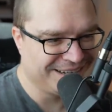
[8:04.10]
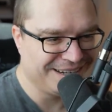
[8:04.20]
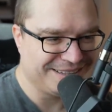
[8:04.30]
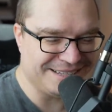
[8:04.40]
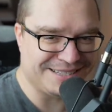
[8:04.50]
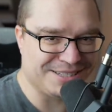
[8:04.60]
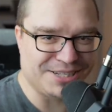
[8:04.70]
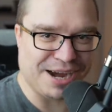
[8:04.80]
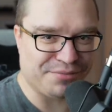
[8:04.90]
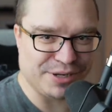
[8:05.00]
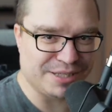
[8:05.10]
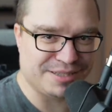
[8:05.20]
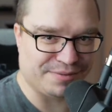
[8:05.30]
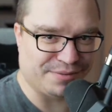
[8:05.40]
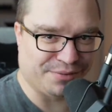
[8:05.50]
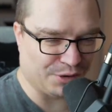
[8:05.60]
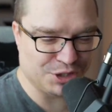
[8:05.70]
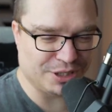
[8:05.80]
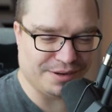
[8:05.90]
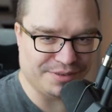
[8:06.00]
this is Geoffrey's
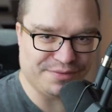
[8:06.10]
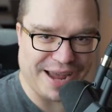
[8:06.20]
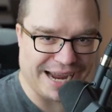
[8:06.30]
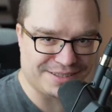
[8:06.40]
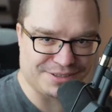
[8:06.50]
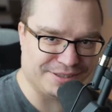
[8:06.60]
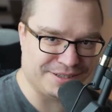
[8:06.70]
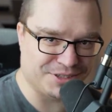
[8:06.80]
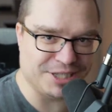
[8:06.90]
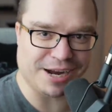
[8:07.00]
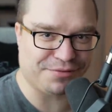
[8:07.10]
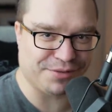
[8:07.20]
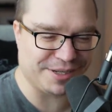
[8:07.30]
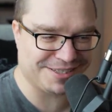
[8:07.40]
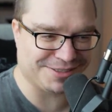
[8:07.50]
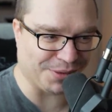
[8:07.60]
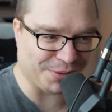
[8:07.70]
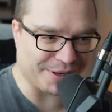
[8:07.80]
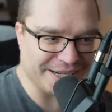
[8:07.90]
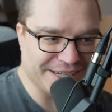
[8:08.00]
version of the facts here. This is Geoffrey's
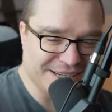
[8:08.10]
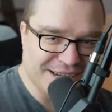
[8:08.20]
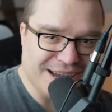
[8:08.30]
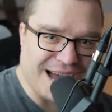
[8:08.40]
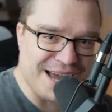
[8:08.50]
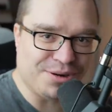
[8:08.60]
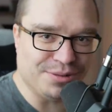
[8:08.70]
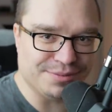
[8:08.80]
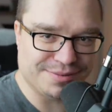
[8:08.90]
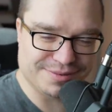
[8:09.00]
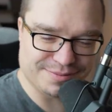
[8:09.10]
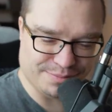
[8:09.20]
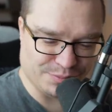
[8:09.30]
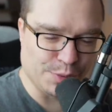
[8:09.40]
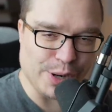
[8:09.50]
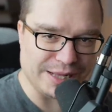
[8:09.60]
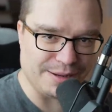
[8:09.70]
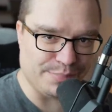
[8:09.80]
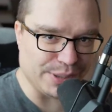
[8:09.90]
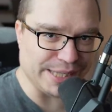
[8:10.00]
story. I don't really
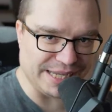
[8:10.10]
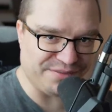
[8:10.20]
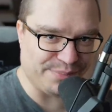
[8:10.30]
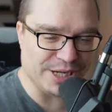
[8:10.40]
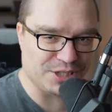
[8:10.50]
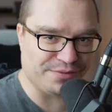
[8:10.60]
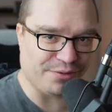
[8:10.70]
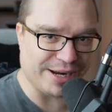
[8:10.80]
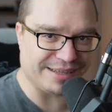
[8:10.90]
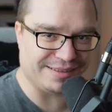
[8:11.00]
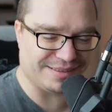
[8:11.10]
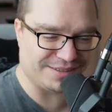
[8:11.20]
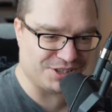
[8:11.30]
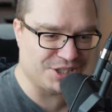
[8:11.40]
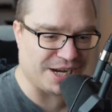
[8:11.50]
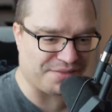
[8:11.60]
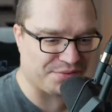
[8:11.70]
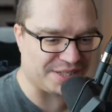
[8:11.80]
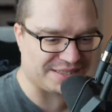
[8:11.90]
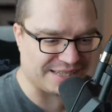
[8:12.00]
believe much of what
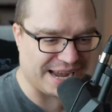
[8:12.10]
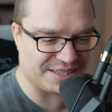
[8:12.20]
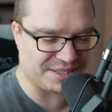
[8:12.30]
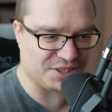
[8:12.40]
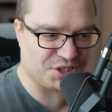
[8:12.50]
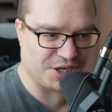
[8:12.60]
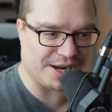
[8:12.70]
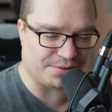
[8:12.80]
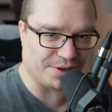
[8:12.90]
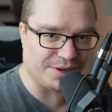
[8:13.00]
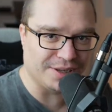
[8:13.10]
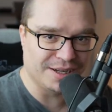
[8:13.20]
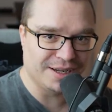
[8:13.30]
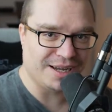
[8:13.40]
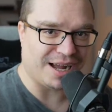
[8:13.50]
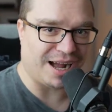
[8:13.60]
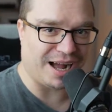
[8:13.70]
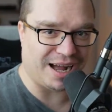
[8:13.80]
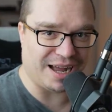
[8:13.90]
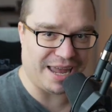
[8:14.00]
Geoffrey says in general.
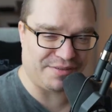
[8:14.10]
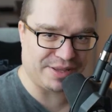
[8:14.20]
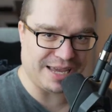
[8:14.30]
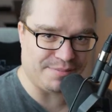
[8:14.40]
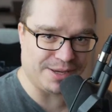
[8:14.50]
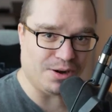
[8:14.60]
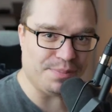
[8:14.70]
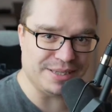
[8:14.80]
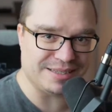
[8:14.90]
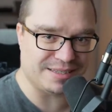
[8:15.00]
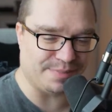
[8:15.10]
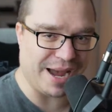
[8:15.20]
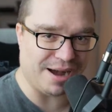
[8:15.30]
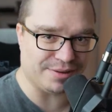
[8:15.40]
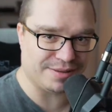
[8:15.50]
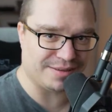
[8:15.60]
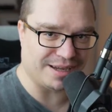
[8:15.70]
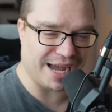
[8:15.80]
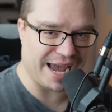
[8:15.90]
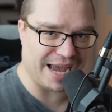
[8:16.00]
Every time he opens his mouth,
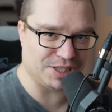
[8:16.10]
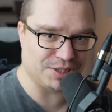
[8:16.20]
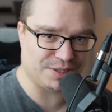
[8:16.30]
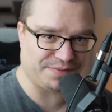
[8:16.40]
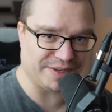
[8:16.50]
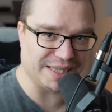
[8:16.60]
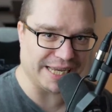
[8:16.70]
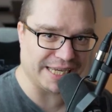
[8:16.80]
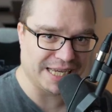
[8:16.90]
I just feel like